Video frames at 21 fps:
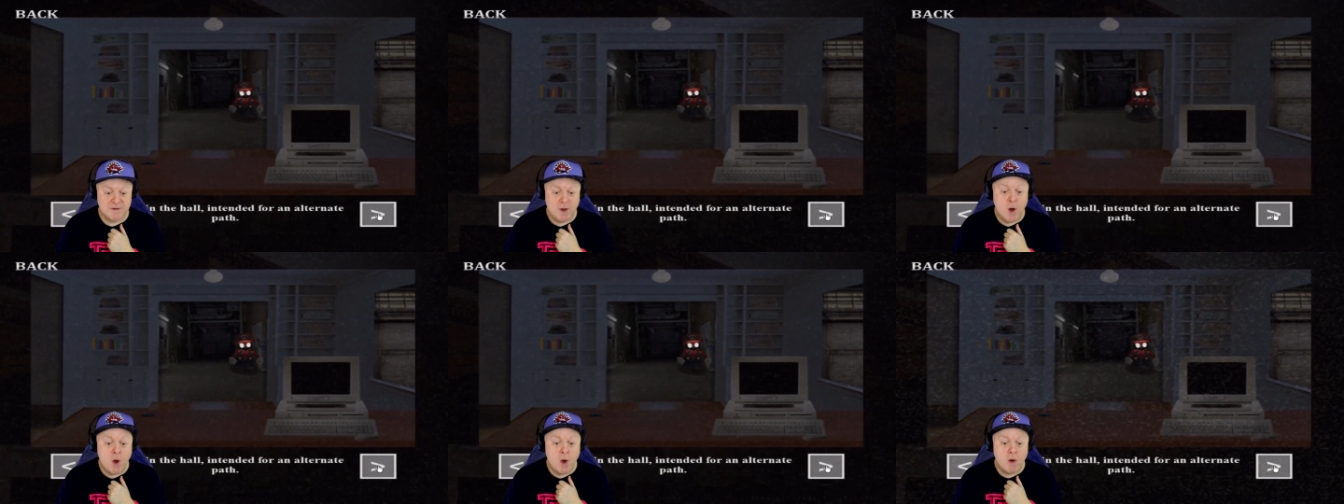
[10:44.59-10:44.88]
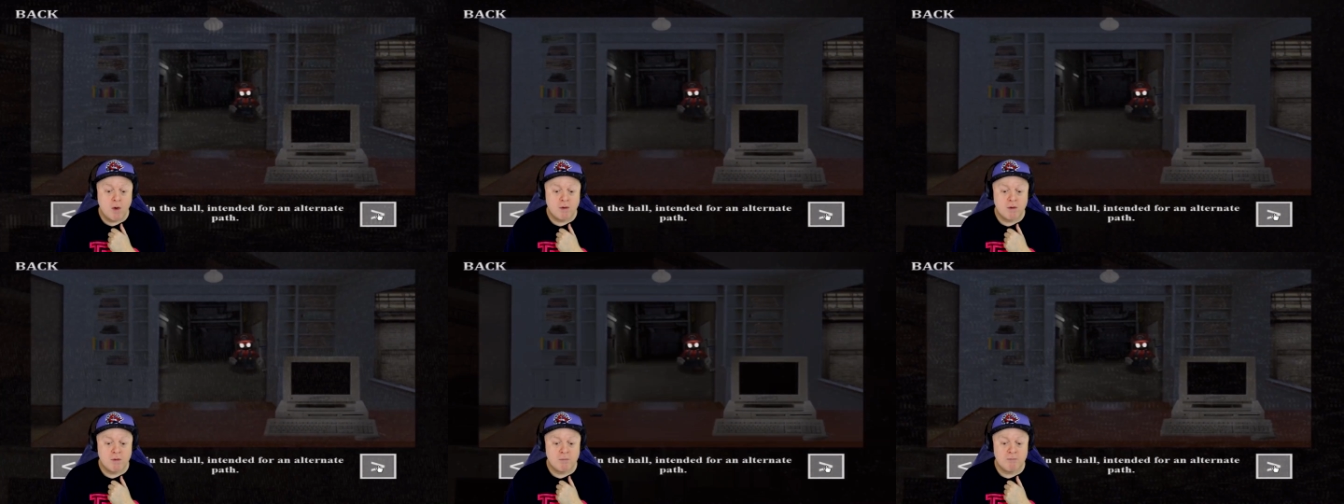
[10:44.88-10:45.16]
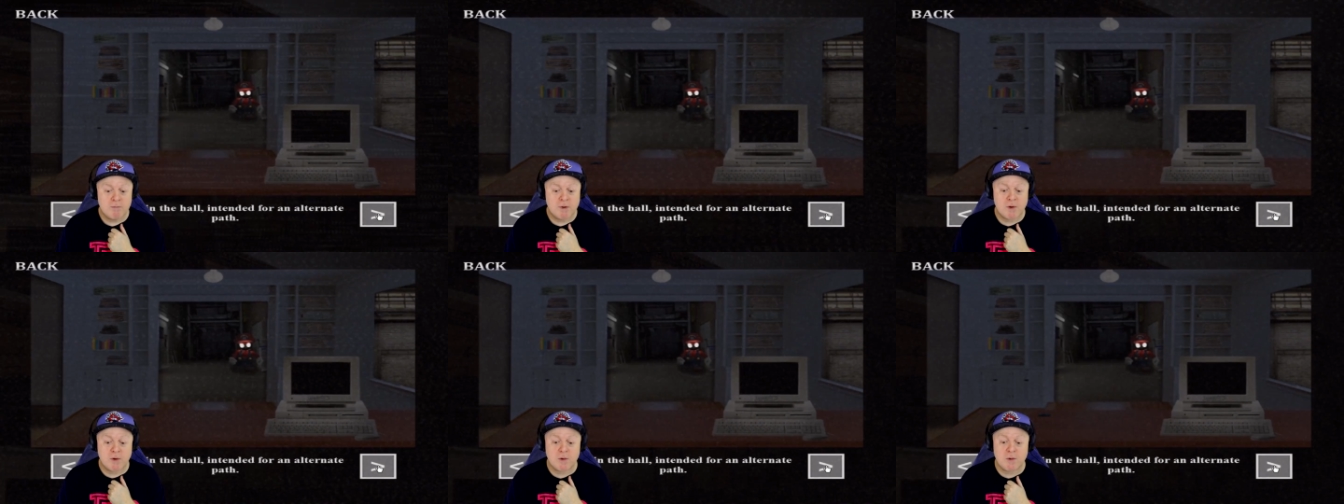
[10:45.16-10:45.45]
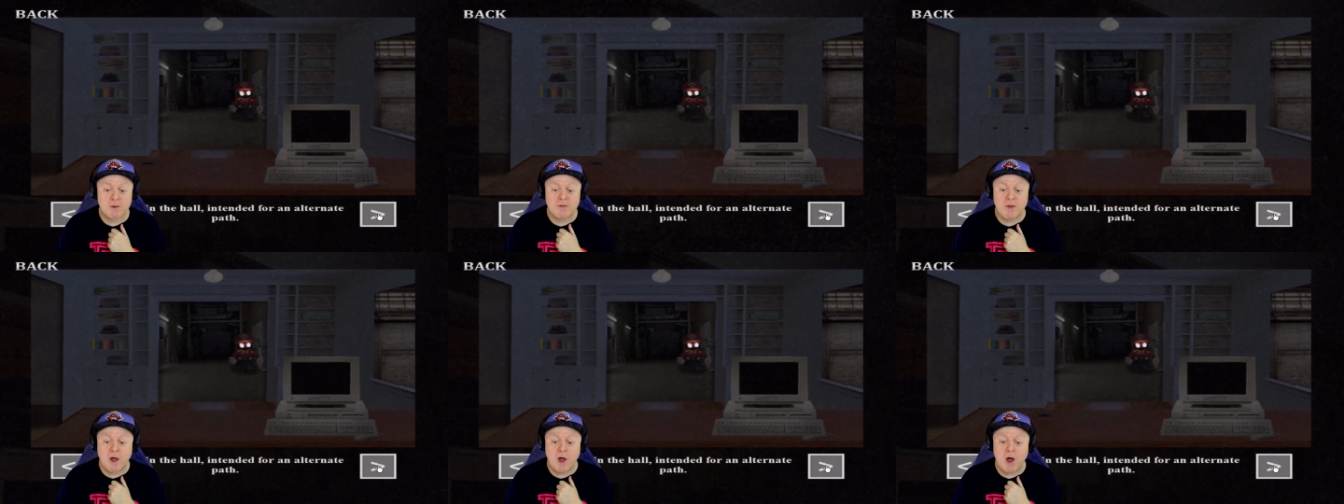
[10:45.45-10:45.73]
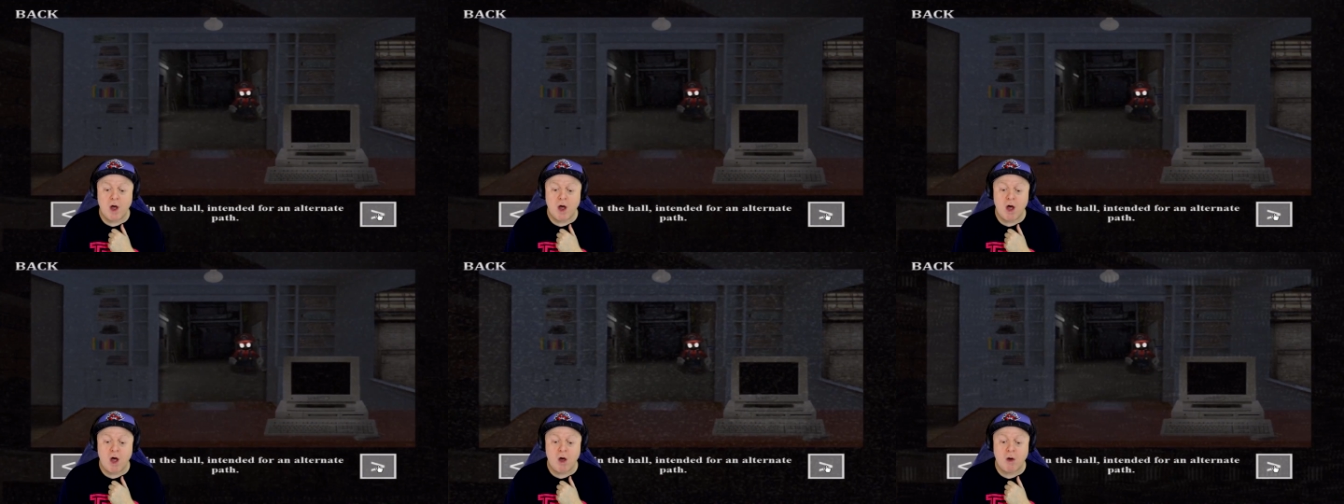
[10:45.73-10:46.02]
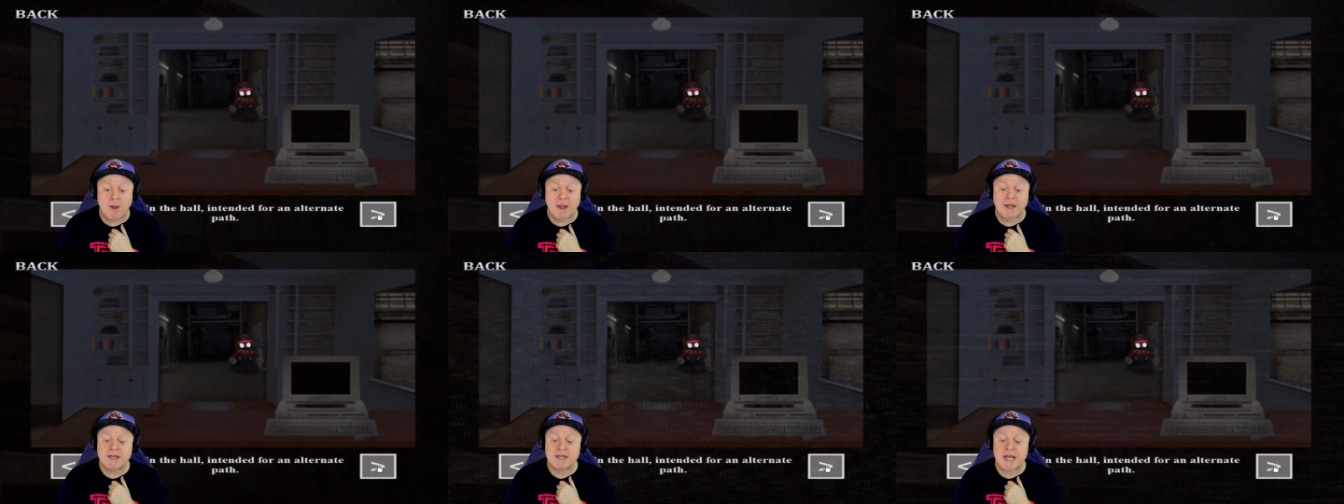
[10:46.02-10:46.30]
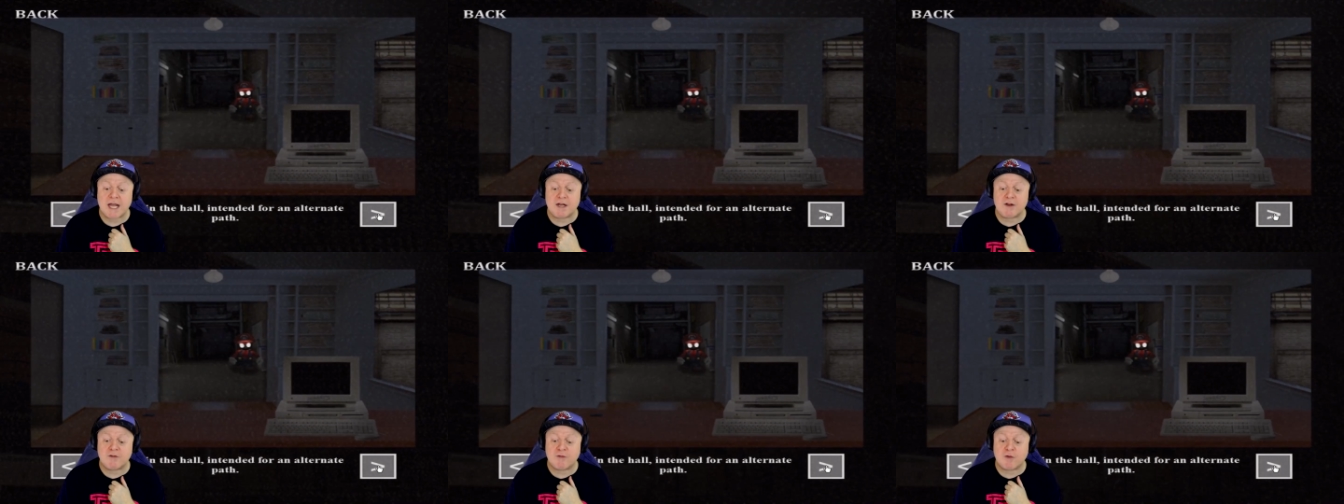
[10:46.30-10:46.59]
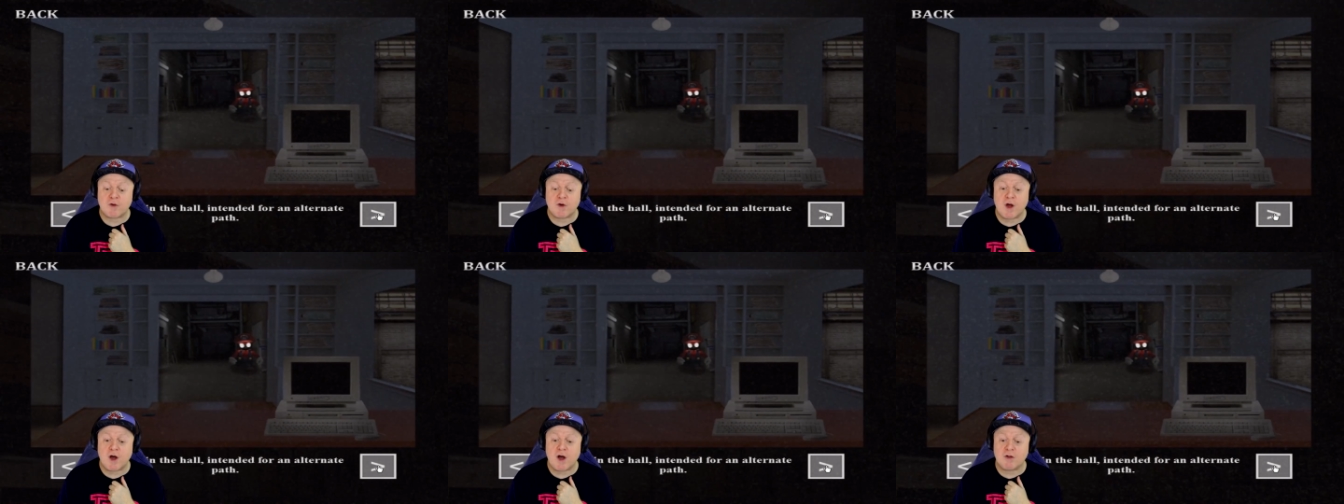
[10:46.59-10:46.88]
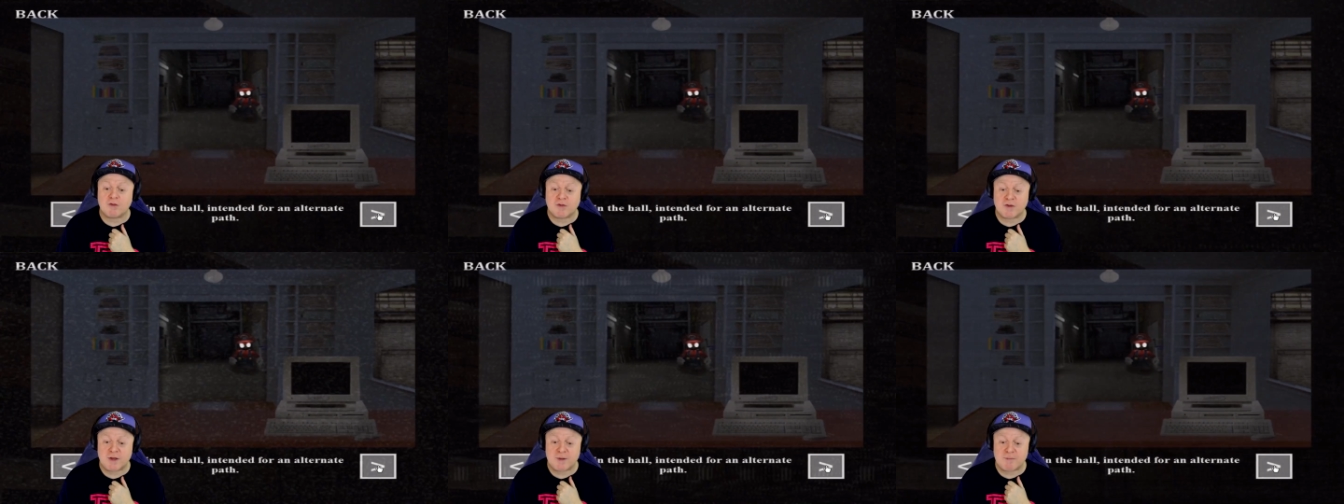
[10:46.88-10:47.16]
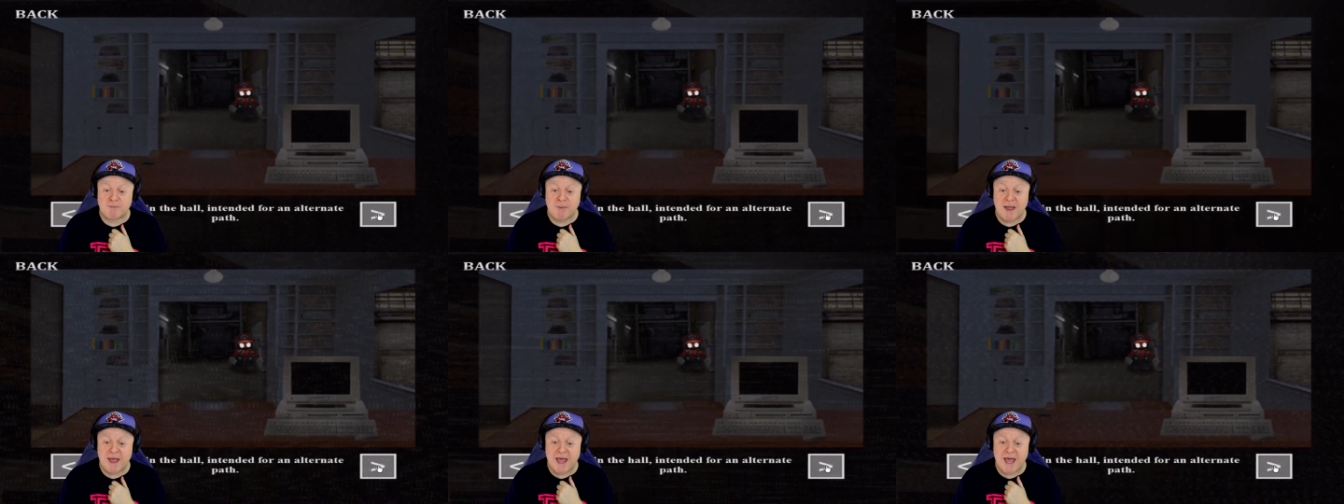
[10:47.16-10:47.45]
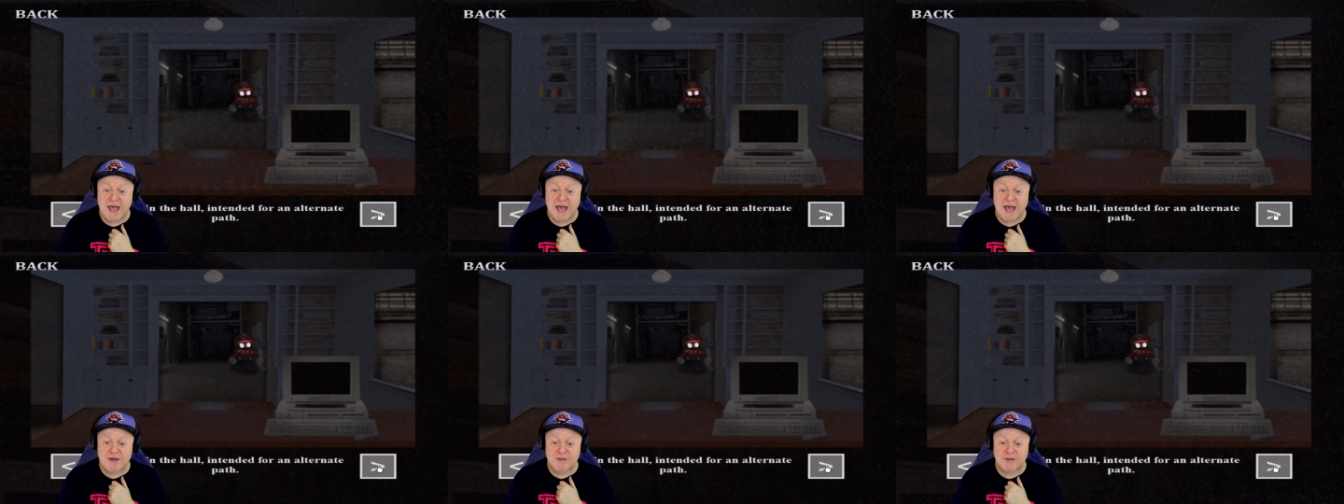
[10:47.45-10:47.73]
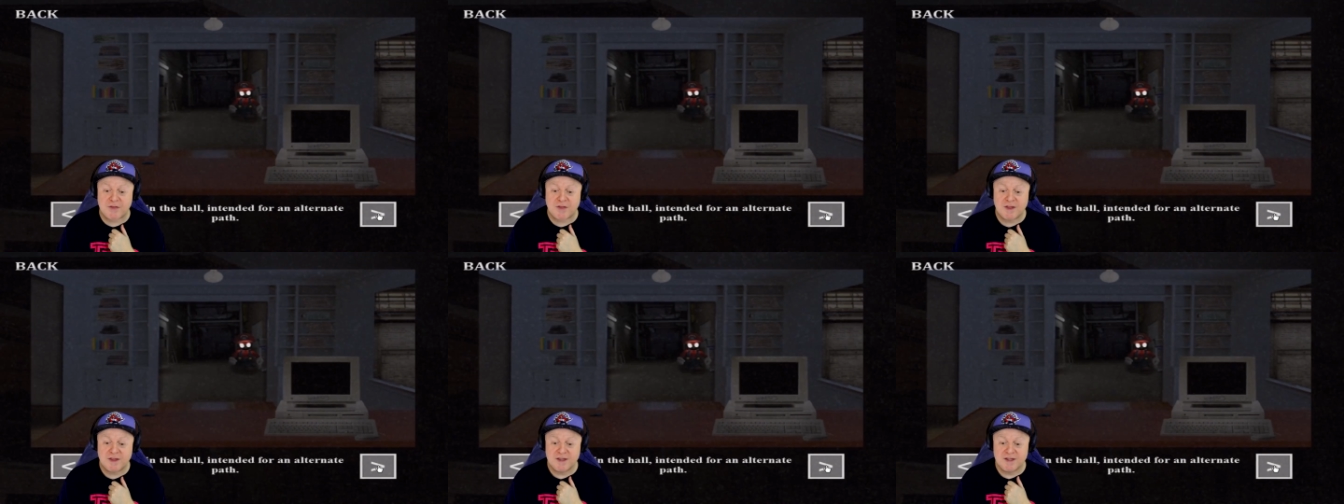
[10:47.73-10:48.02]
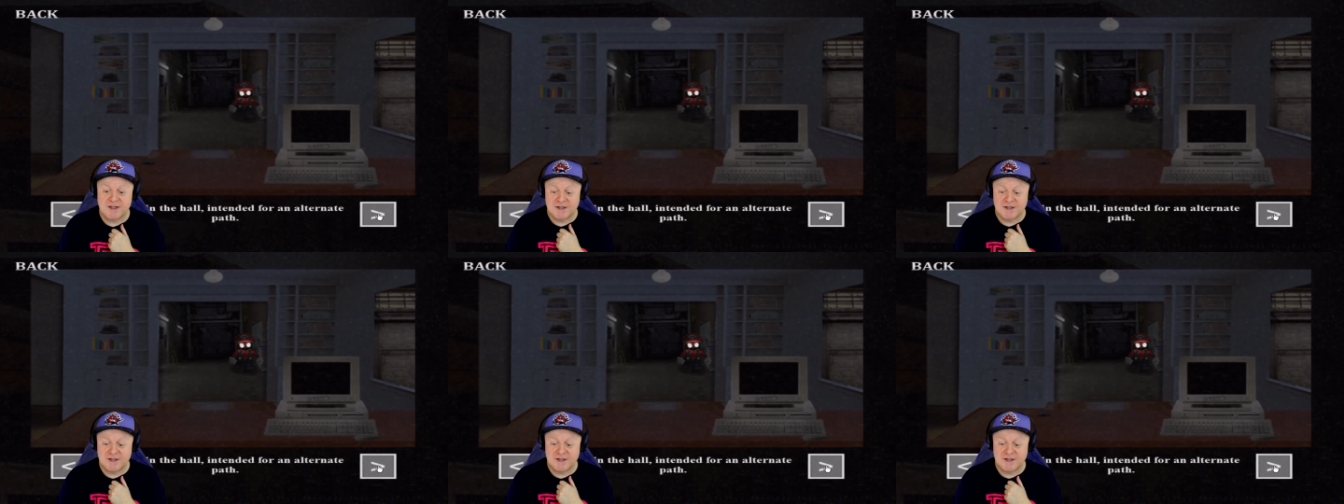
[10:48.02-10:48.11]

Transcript: Oh, Mario in the hall. Intended for an alternate path.